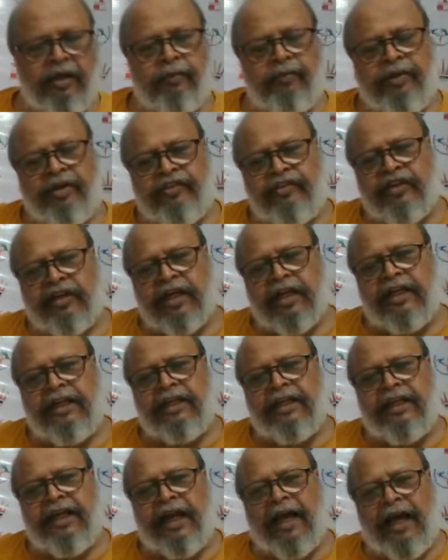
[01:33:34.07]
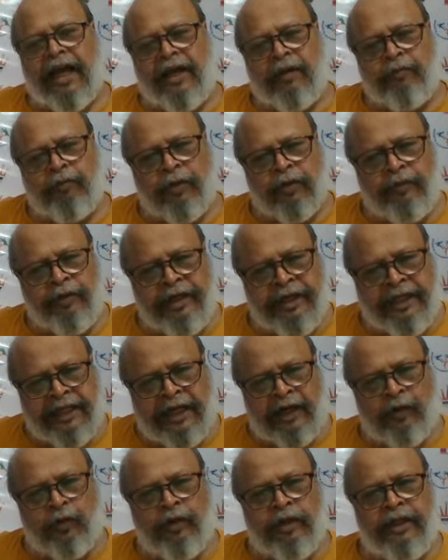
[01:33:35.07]
Basically, I am from
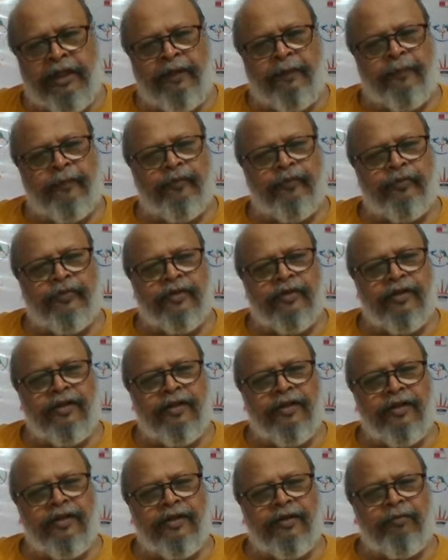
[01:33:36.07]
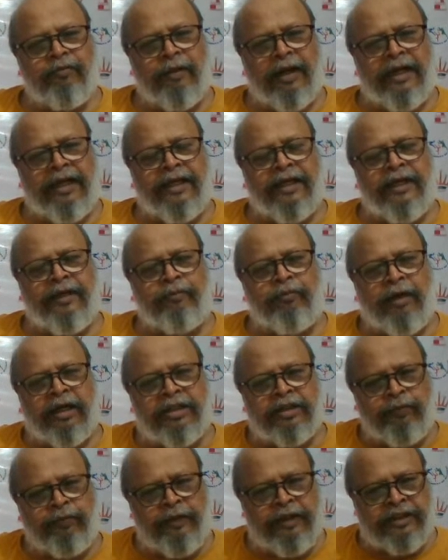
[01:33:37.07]
India only. My
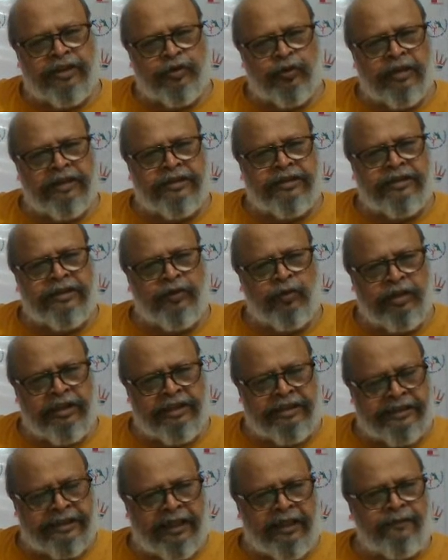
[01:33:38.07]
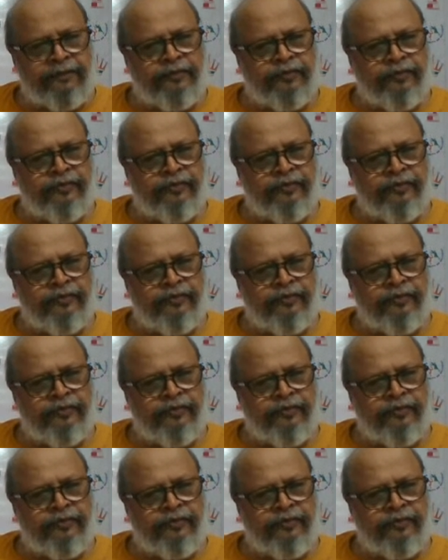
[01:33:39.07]
birthplace was in Orissa,